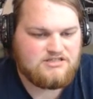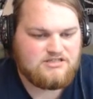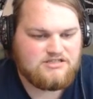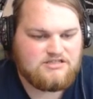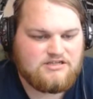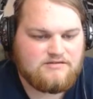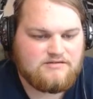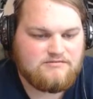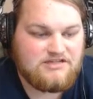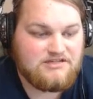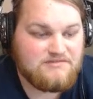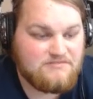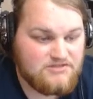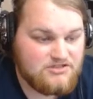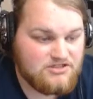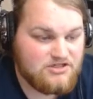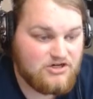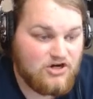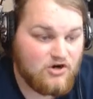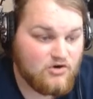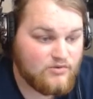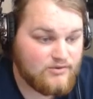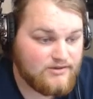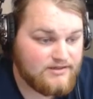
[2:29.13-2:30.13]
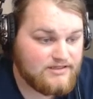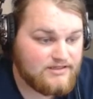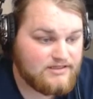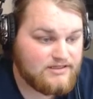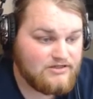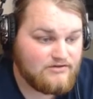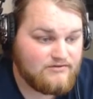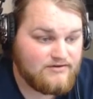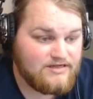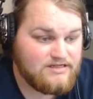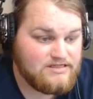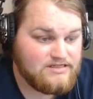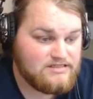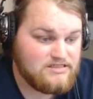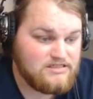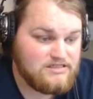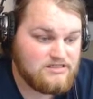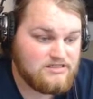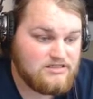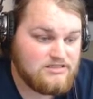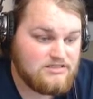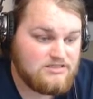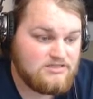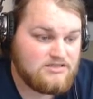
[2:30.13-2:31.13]
sometimes there are really great
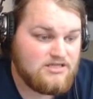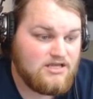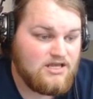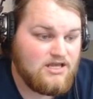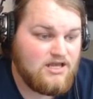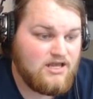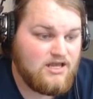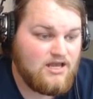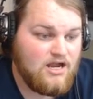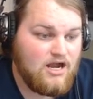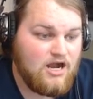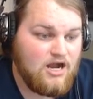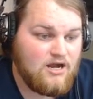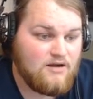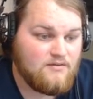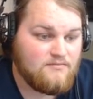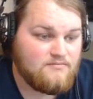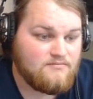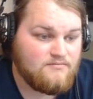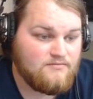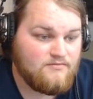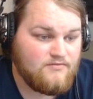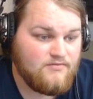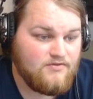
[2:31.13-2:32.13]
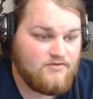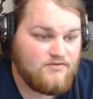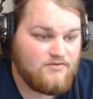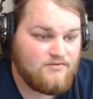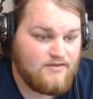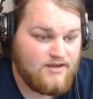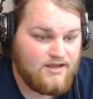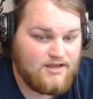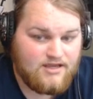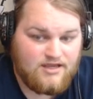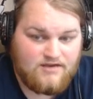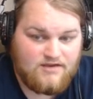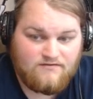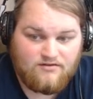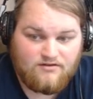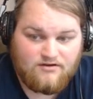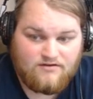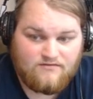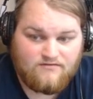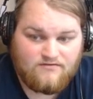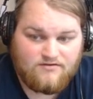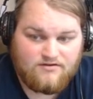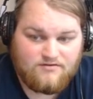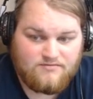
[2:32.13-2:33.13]
deals. Like, even
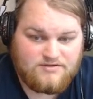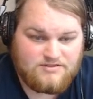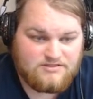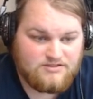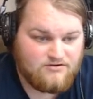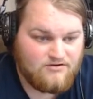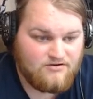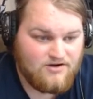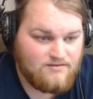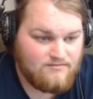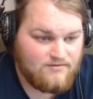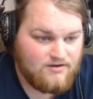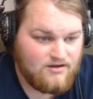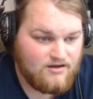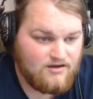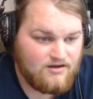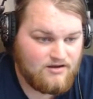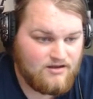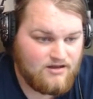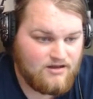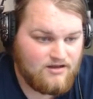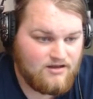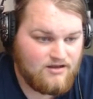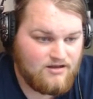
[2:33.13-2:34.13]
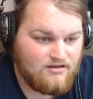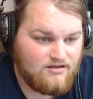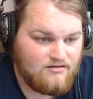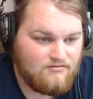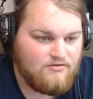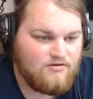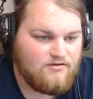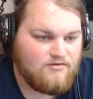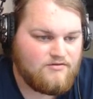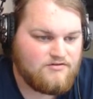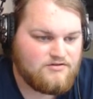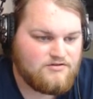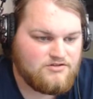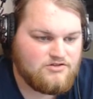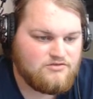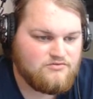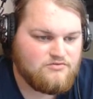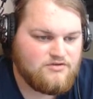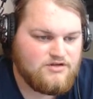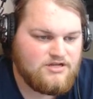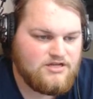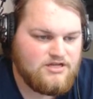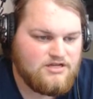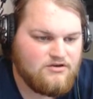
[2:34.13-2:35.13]
looking for a pistogramma. Well, there's
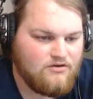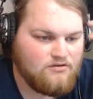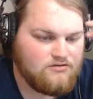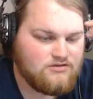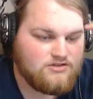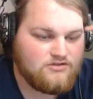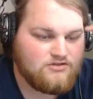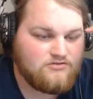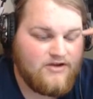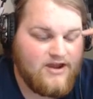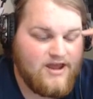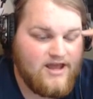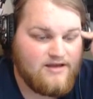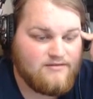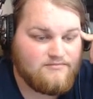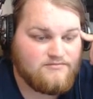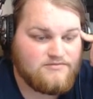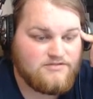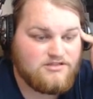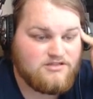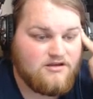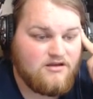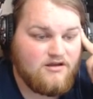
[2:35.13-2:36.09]
3 golden rams,